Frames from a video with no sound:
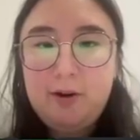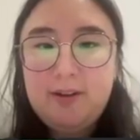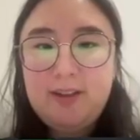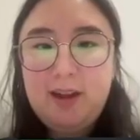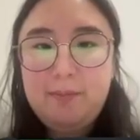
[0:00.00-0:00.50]

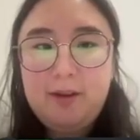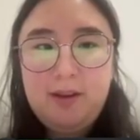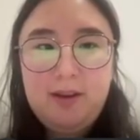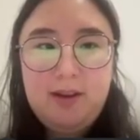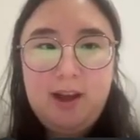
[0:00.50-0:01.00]
prototype.
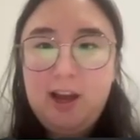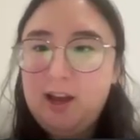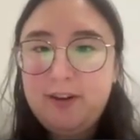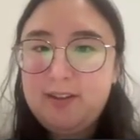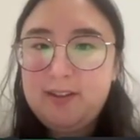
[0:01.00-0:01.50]

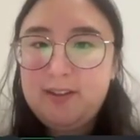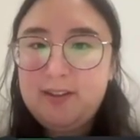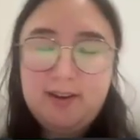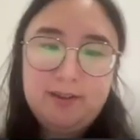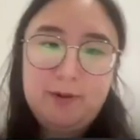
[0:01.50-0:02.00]
So
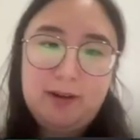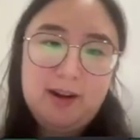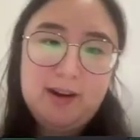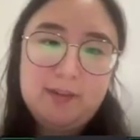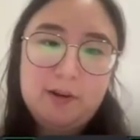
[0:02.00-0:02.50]
first, I
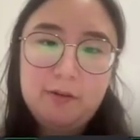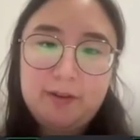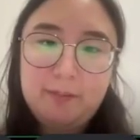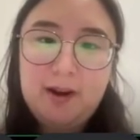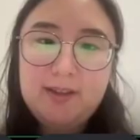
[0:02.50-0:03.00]
just want to kind
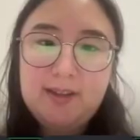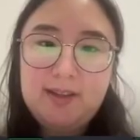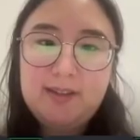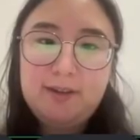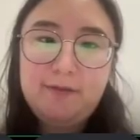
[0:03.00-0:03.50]
of go over the
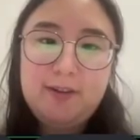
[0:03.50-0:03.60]
process.